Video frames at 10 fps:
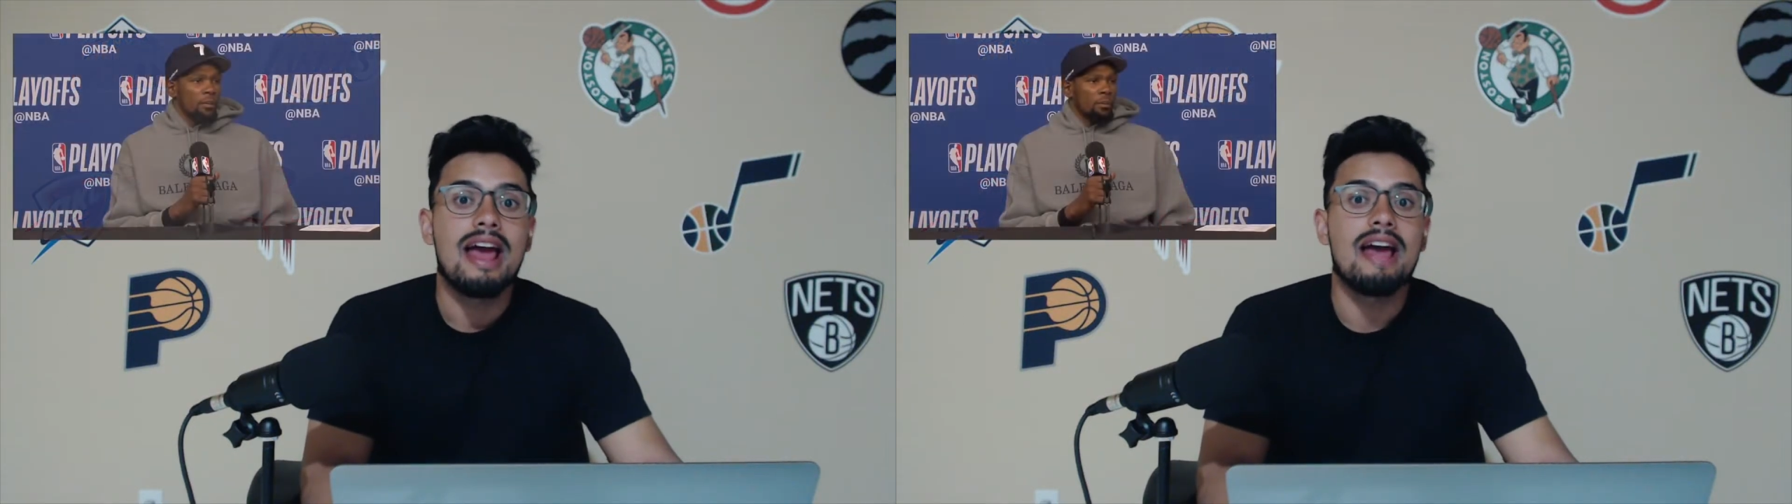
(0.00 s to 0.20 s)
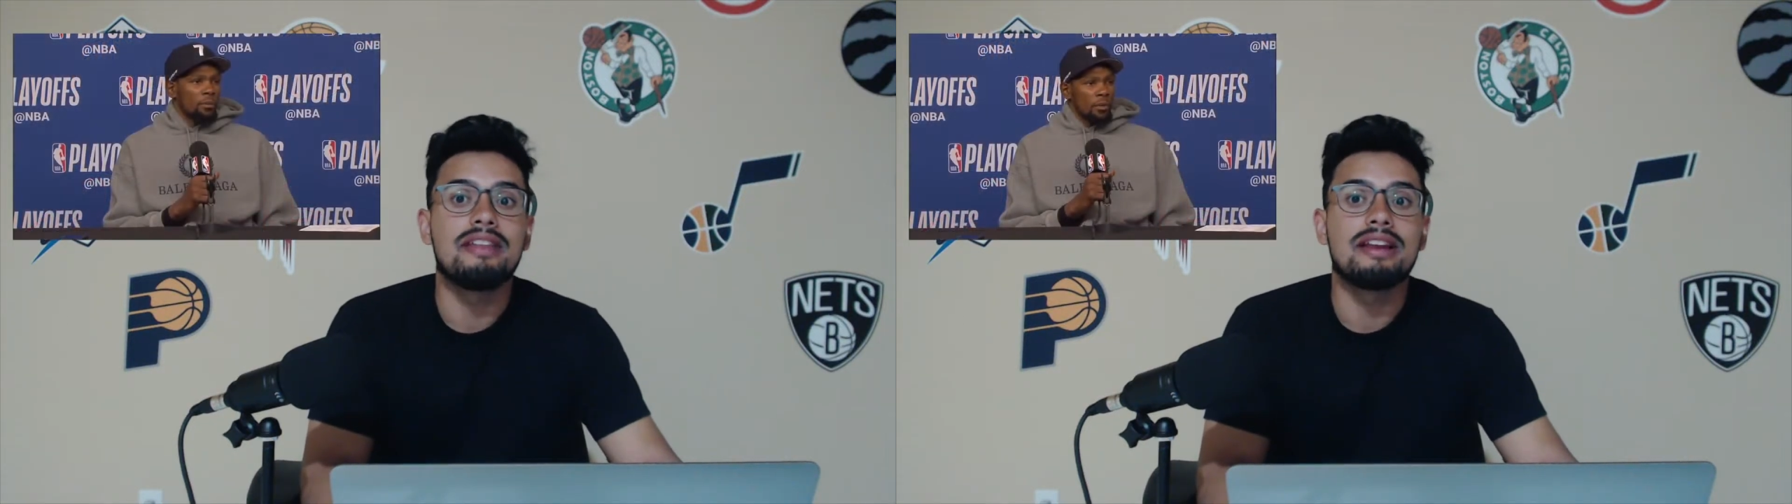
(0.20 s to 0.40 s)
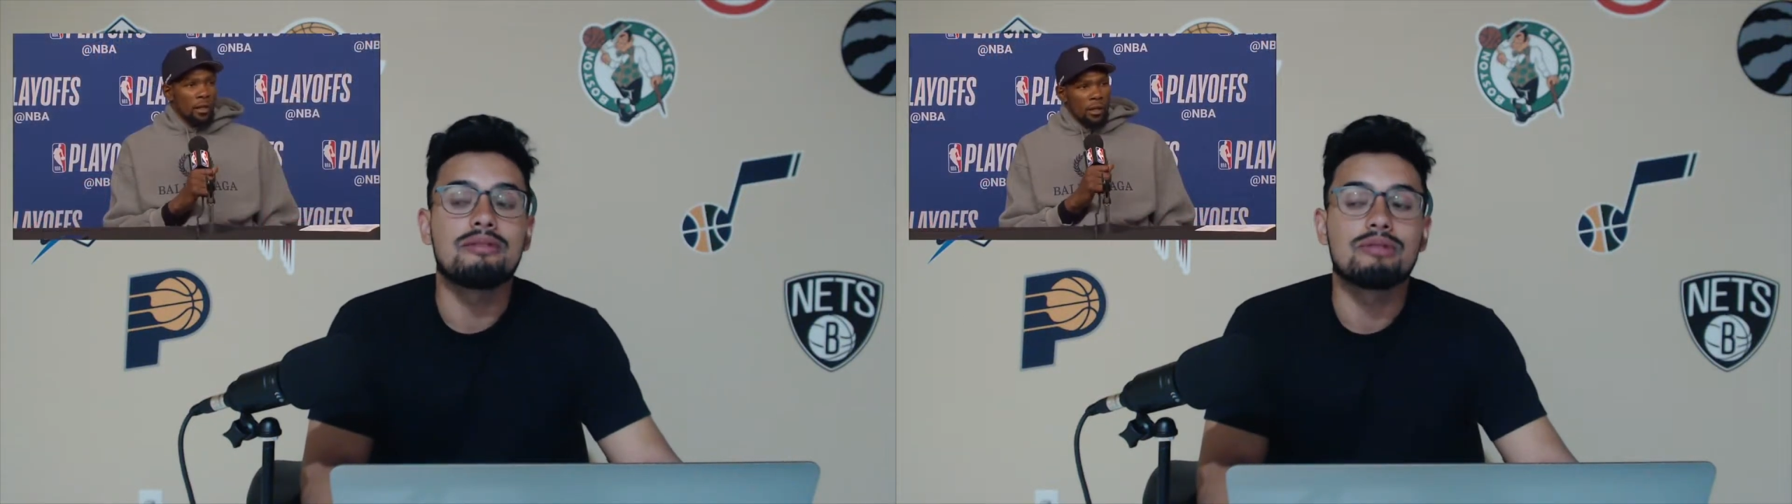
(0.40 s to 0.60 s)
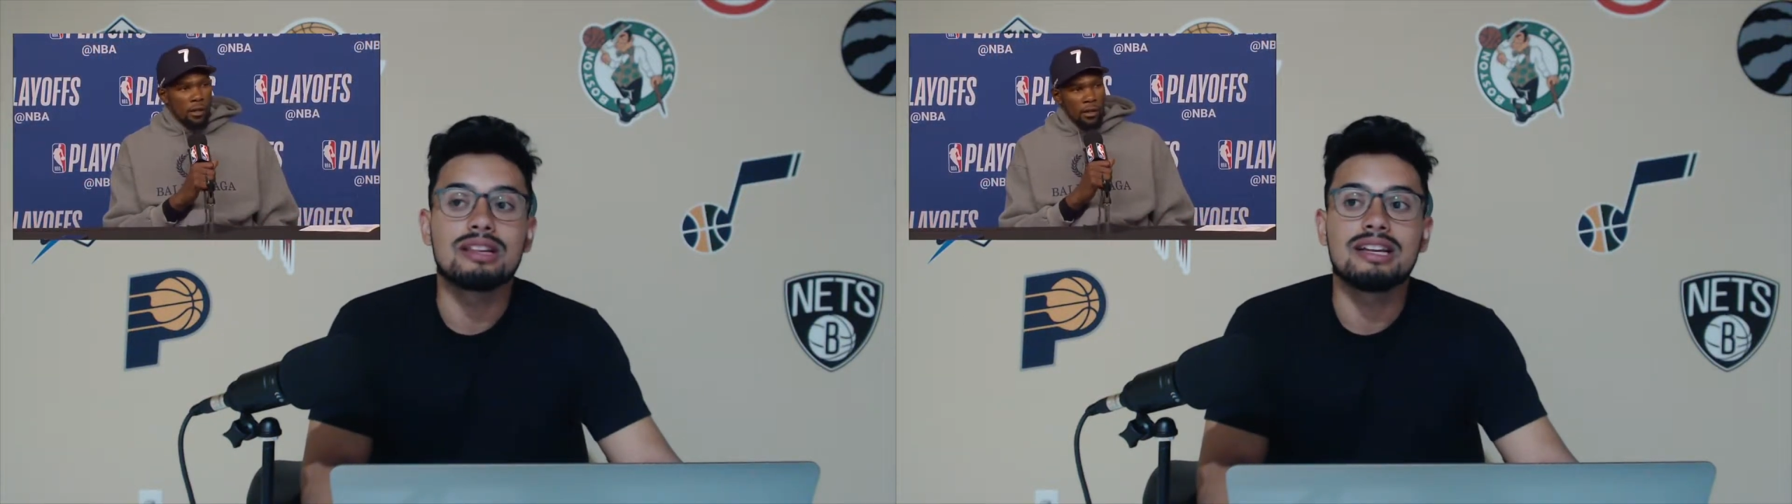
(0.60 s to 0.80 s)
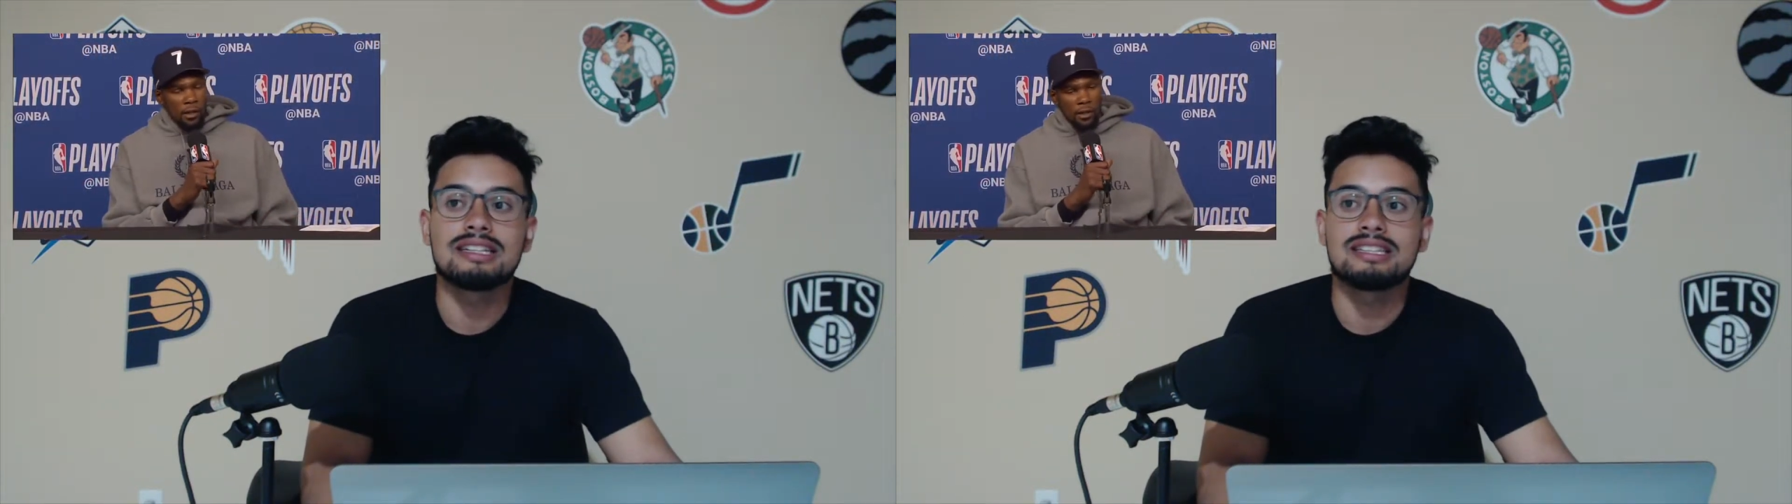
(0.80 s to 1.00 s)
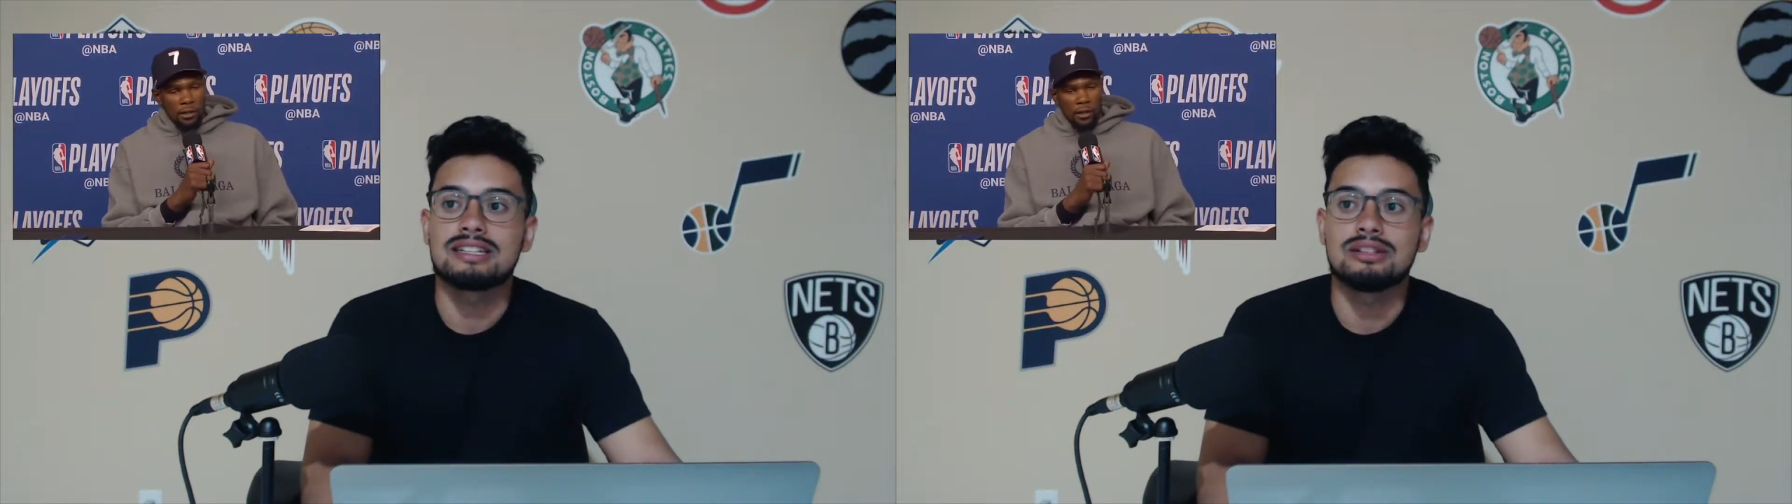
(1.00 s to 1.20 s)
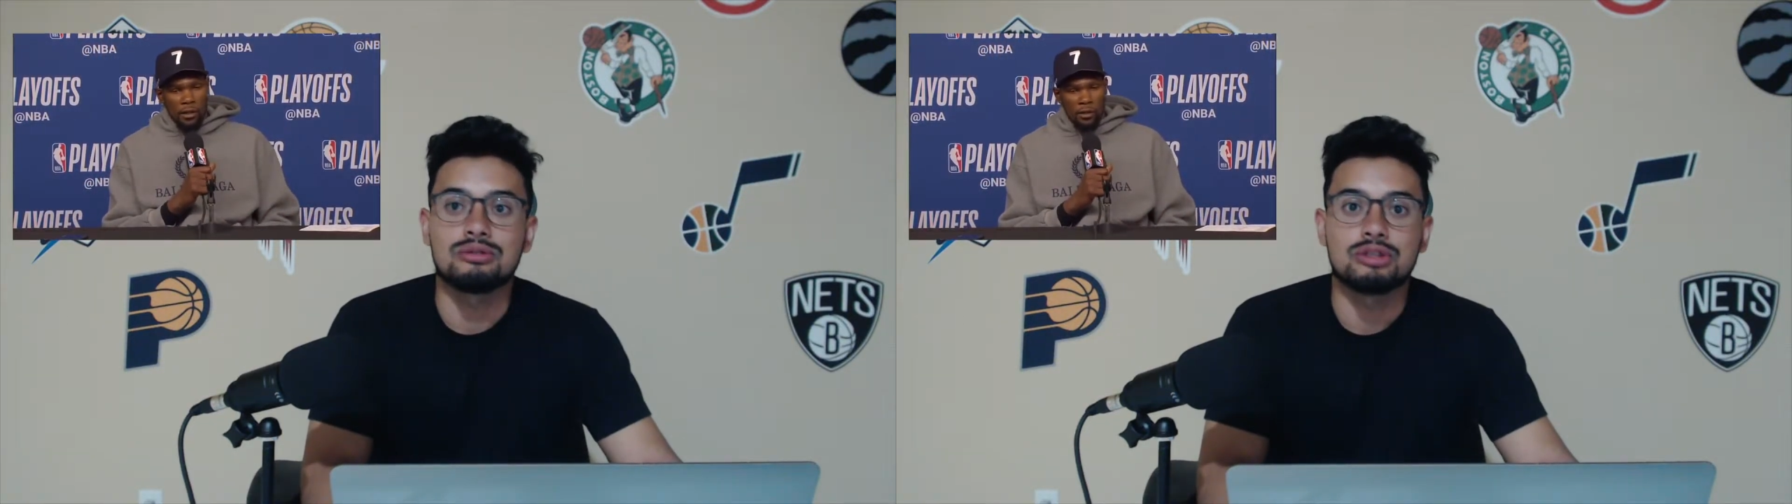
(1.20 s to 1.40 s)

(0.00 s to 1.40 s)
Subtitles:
and then he realized, like, oh